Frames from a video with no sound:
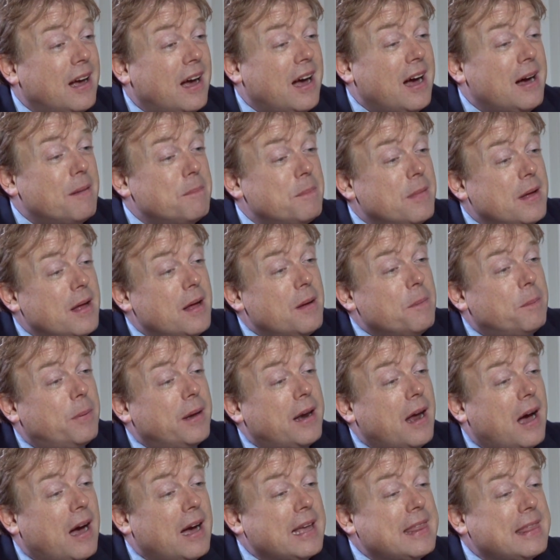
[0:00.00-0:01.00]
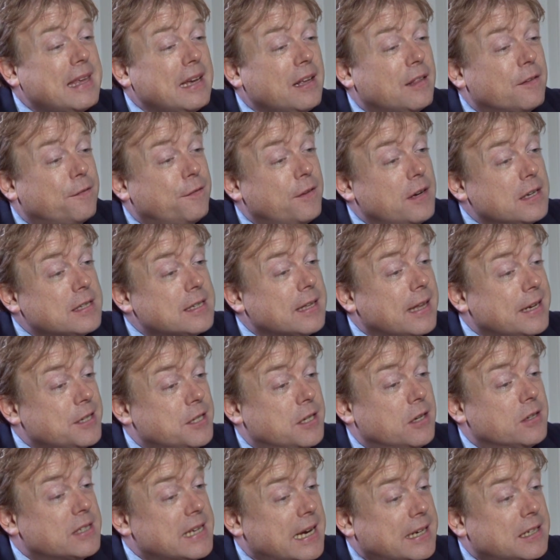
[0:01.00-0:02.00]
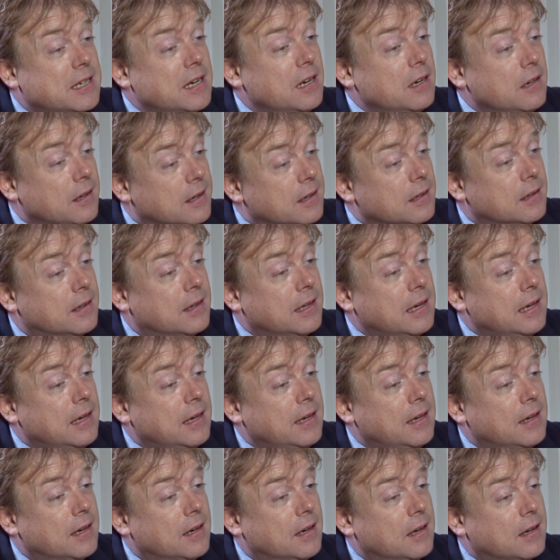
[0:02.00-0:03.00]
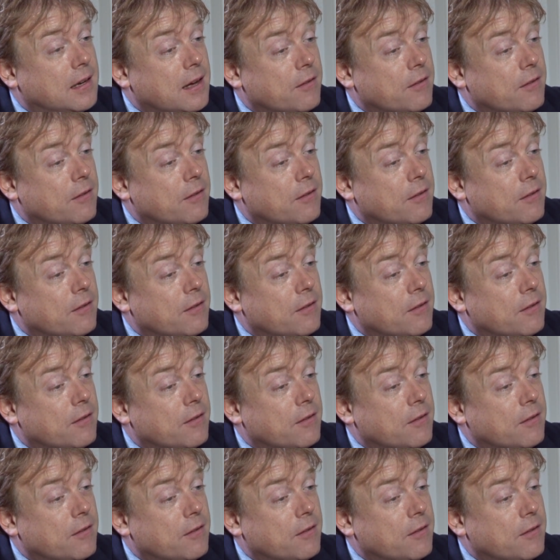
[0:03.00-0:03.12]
But I think the first thing they should do is actually look at the